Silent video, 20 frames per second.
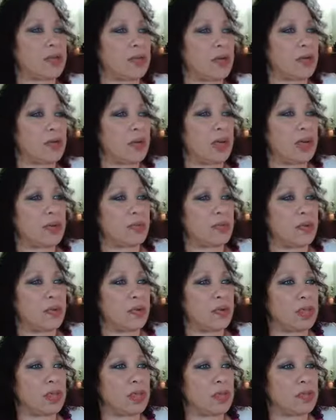So I am
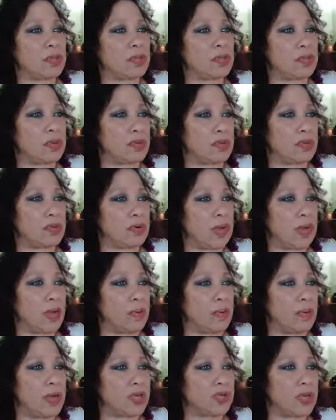going to
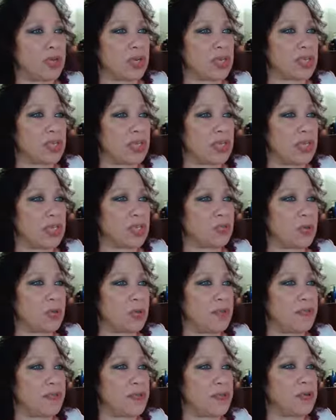address each
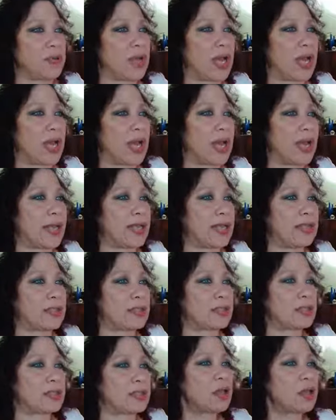one of you
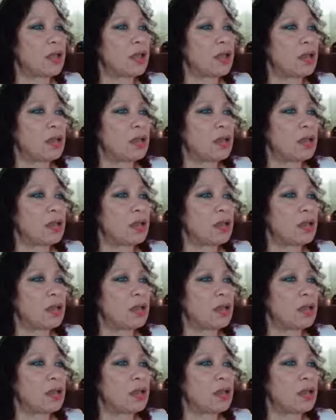guys.